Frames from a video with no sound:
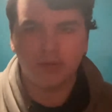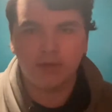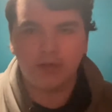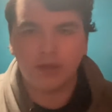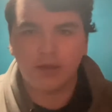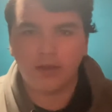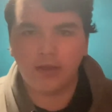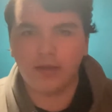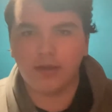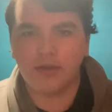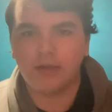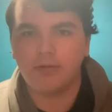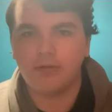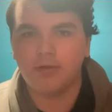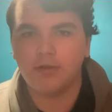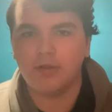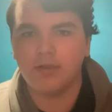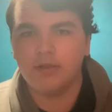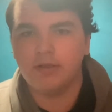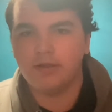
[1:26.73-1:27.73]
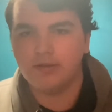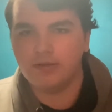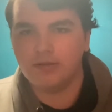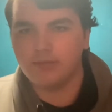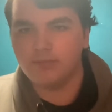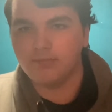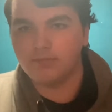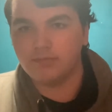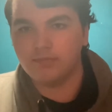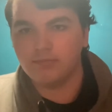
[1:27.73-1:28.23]
Anyway.
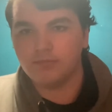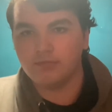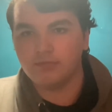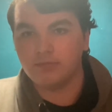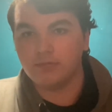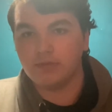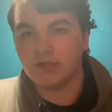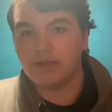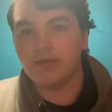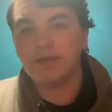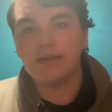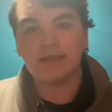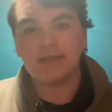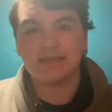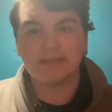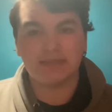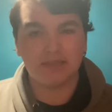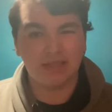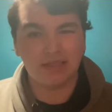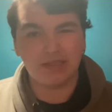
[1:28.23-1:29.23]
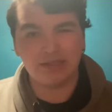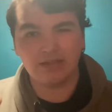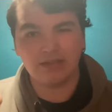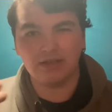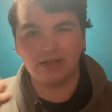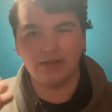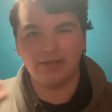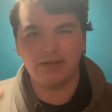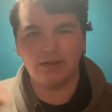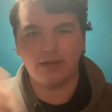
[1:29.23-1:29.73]
I think that's
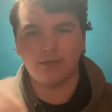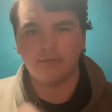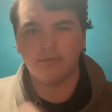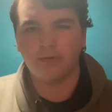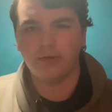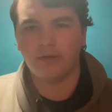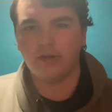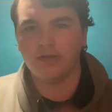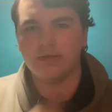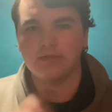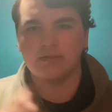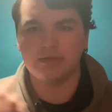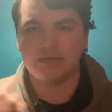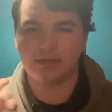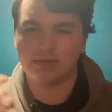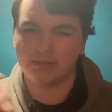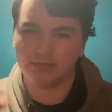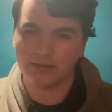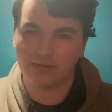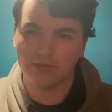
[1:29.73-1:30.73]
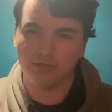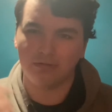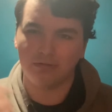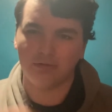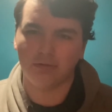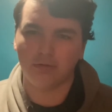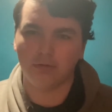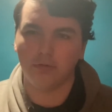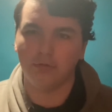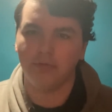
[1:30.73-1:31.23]
enough for the
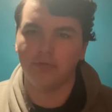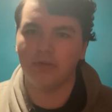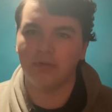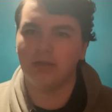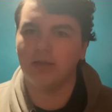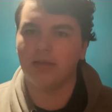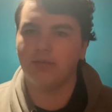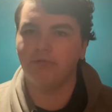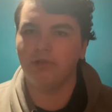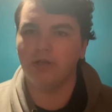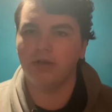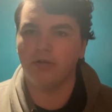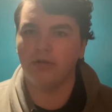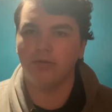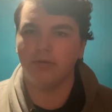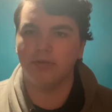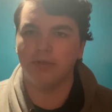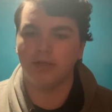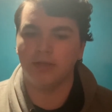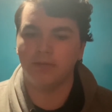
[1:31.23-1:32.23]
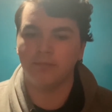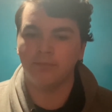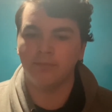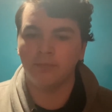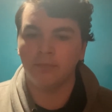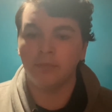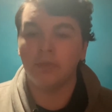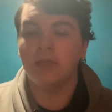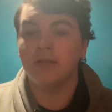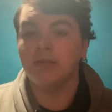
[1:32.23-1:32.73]
whole thing I've got going on.
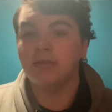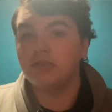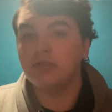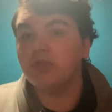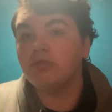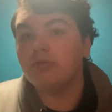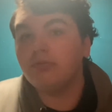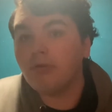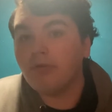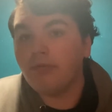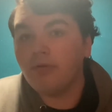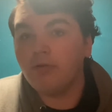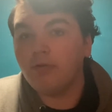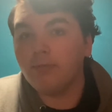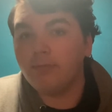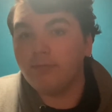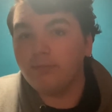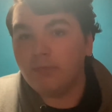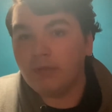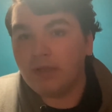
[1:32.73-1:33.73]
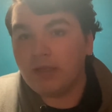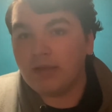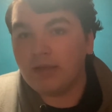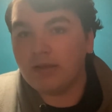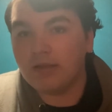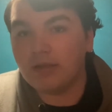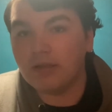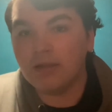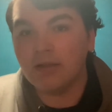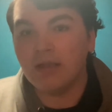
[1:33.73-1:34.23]
Let's just review
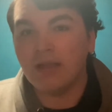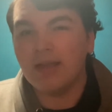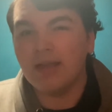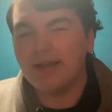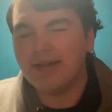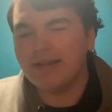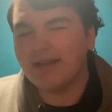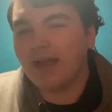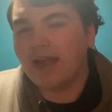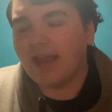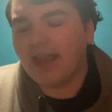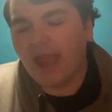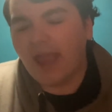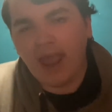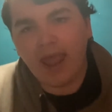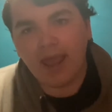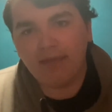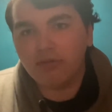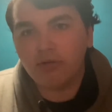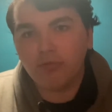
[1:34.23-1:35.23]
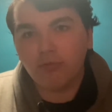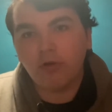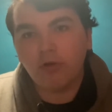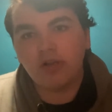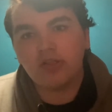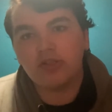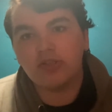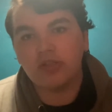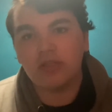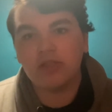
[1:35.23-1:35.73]
Malignant. I haven't
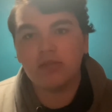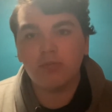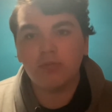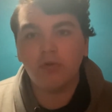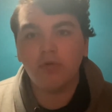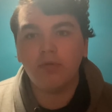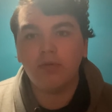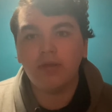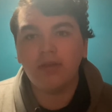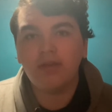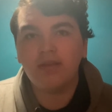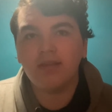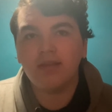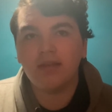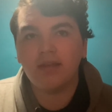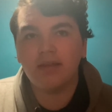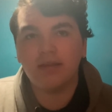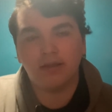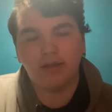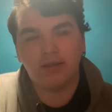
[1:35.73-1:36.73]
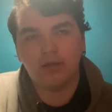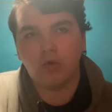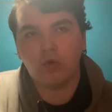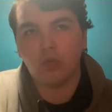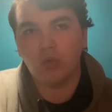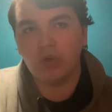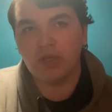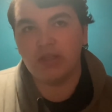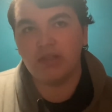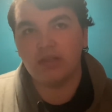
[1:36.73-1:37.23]
watched this movie in like a
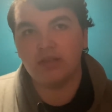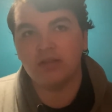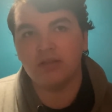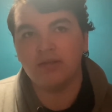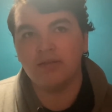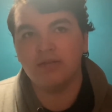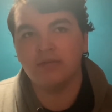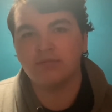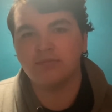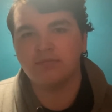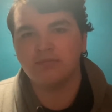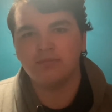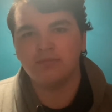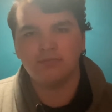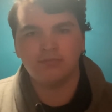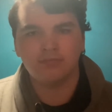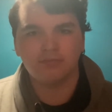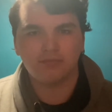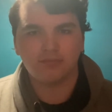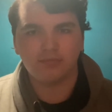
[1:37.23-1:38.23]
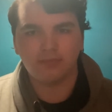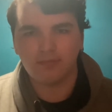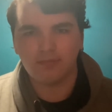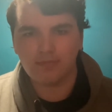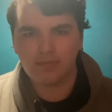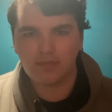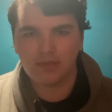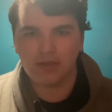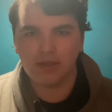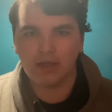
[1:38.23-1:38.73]
week.
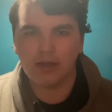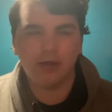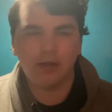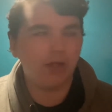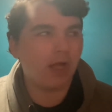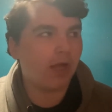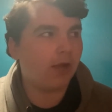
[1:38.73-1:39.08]
I